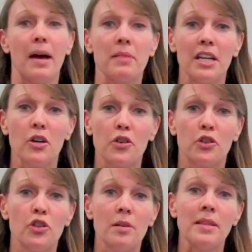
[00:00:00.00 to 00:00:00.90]
I'm going to go
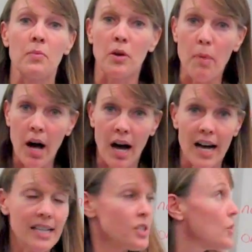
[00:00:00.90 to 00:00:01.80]
through them, then we'll
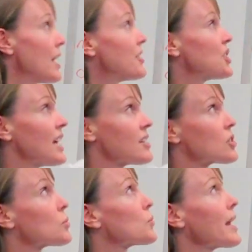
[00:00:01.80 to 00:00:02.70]
pause so you have a chance
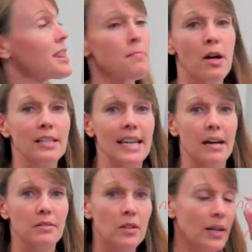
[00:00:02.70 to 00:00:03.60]
to write them all down,
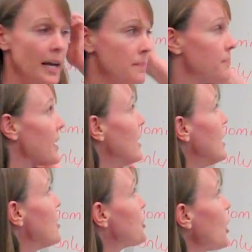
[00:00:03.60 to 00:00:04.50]
okay?
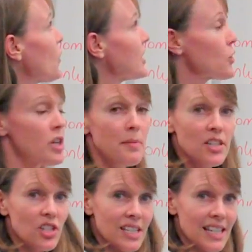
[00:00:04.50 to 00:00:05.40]
So it's going to be
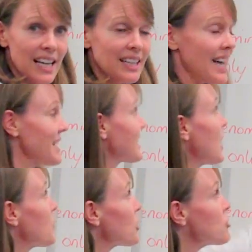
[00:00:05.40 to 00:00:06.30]
just like last
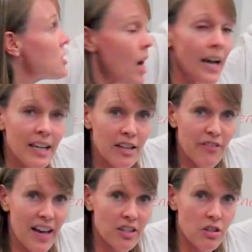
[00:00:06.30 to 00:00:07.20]
time. We're not going
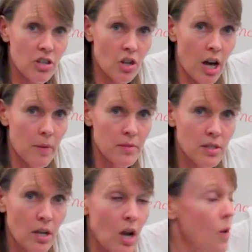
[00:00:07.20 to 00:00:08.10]
to factor the
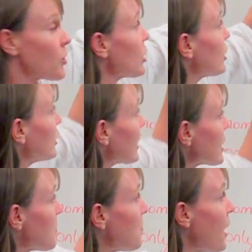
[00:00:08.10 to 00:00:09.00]
tops. We're going to look
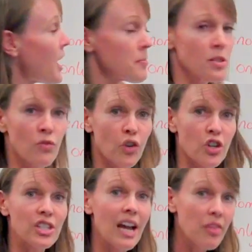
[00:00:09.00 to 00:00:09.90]
at the bottoms
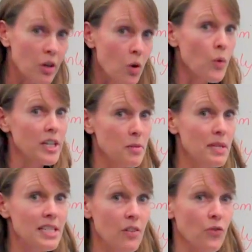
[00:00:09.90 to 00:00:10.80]
first, and they're going to
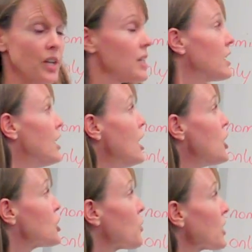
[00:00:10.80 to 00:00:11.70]
be different.
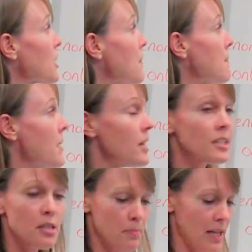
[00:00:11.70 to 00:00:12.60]
So we're going to
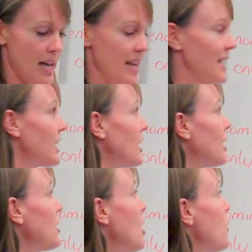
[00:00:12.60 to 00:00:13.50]
multiply here.